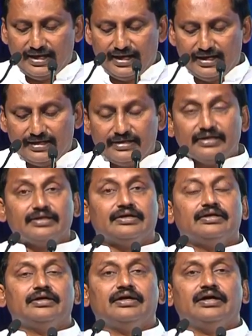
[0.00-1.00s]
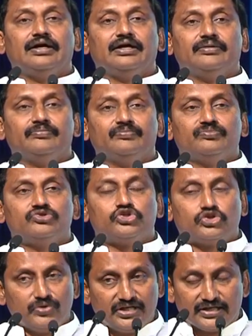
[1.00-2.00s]
and I am
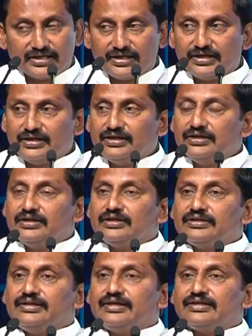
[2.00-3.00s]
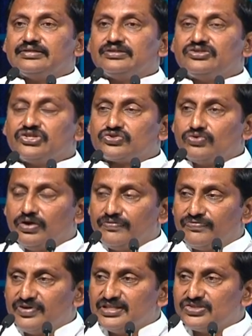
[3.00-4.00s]
sure that this
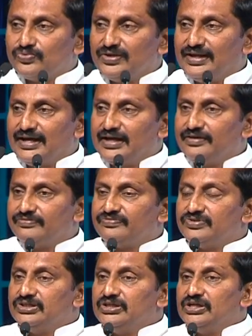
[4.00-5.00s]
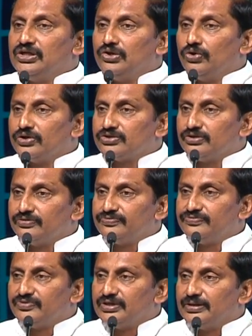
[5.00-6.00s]
conference will have a lot of